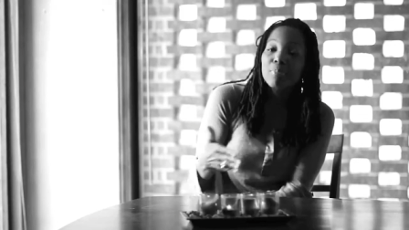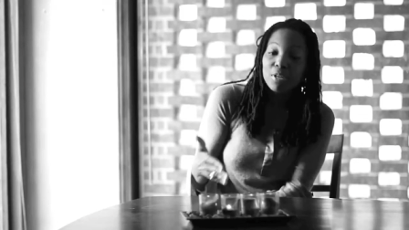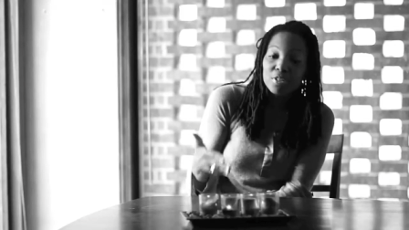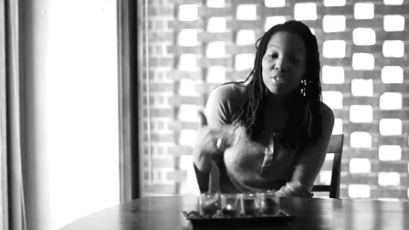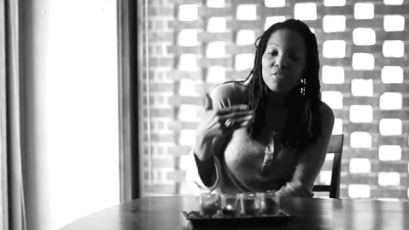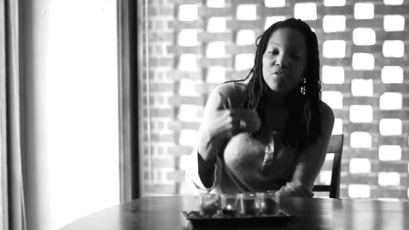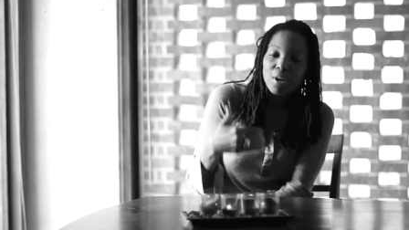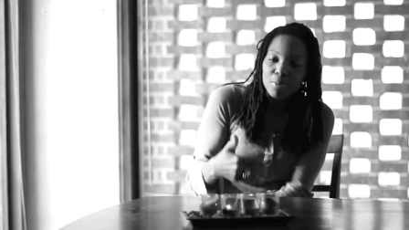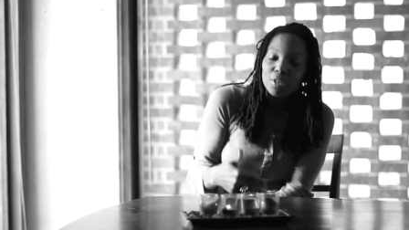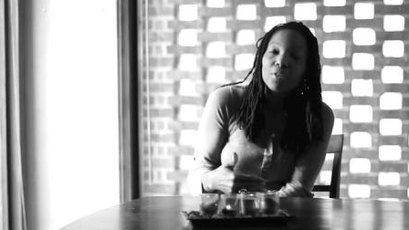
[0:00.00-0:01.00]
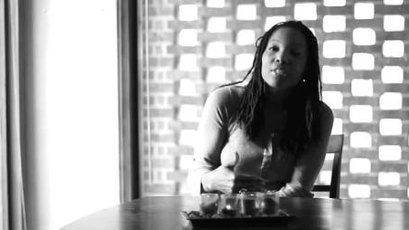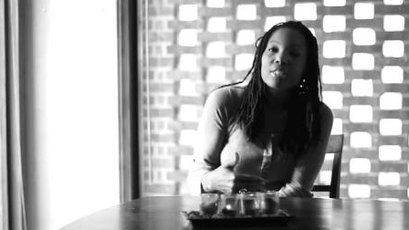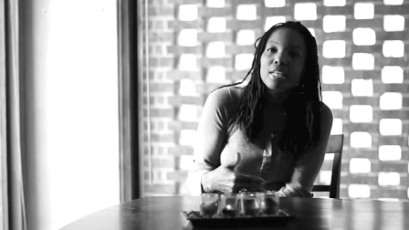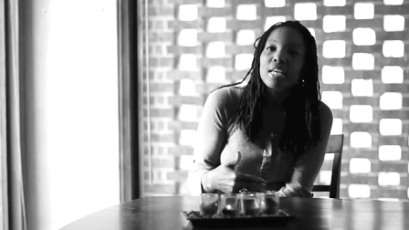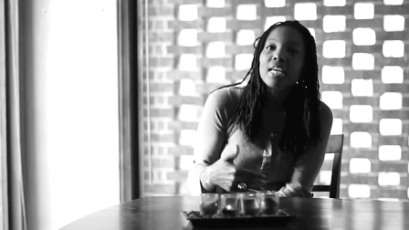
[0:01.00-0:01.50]
person from New York
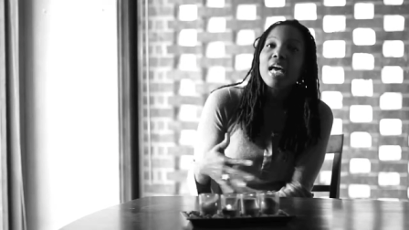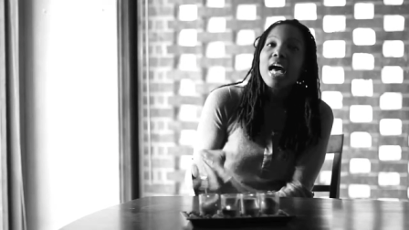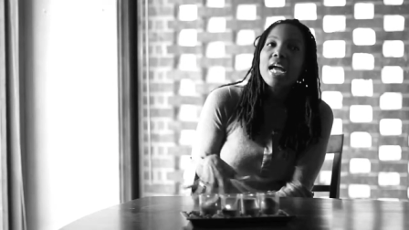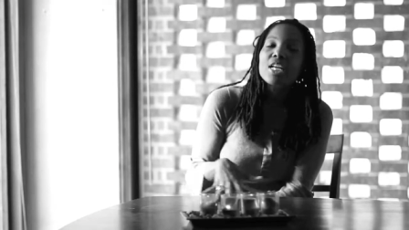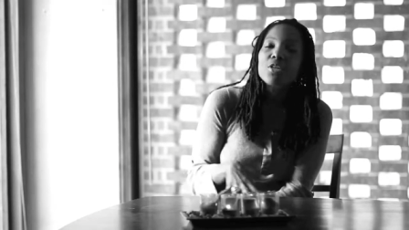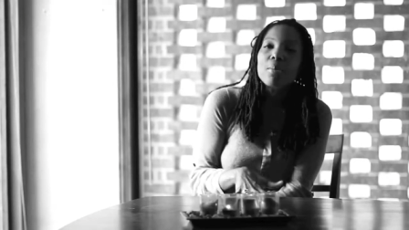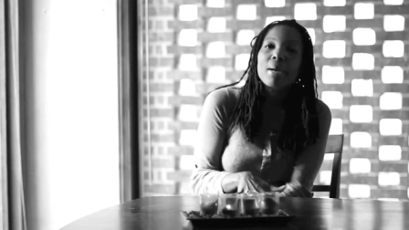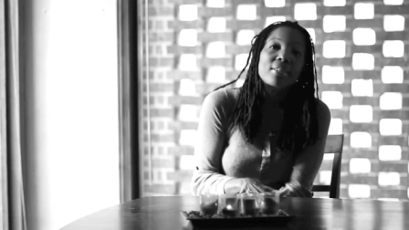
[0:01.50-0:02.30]
City, I knew